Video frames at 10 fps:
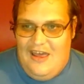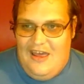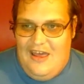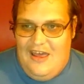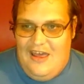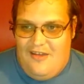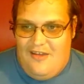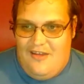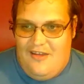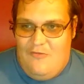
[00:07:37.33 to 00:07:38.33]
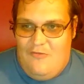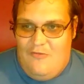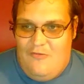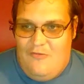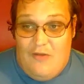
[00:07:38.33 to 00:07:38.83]
So remember,
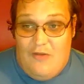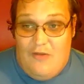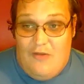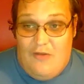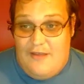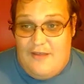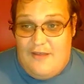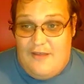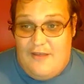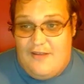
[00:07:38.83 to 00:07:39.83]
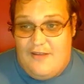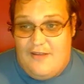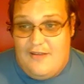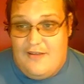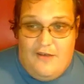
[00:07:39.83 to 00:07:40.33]
we also have Facebook, and it's
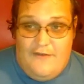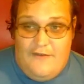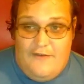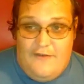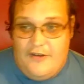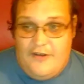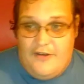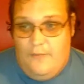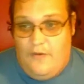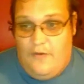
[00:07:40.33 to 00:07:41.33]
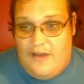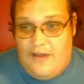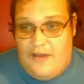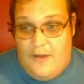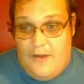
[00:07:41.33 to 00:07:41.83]

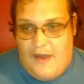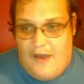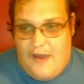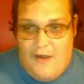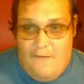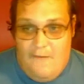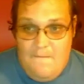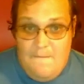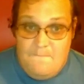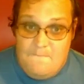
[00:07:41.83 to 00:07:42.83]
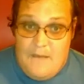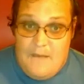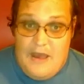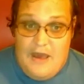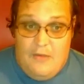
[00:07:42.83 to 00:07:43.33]
www.facebook.com/realterryo.
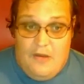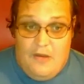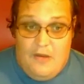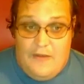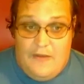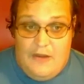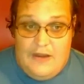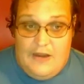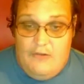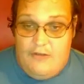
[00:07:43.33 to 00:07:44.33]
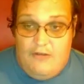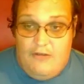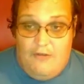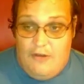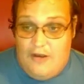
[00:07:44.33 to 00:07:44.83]
I am on there right now, so if you
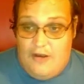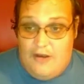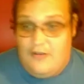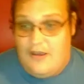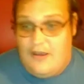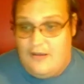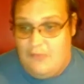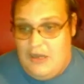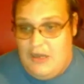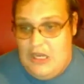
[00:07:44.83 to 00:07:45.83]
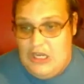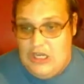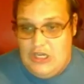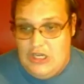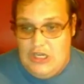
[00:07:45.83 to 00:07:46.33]
want to contact me,
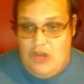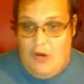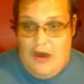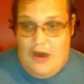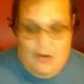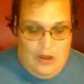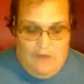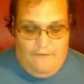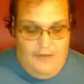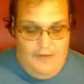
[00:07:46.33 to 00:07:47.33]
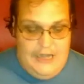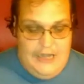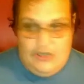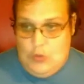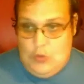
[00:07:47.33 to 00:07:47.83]
you are free
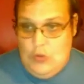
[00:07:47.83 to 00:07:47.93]
to.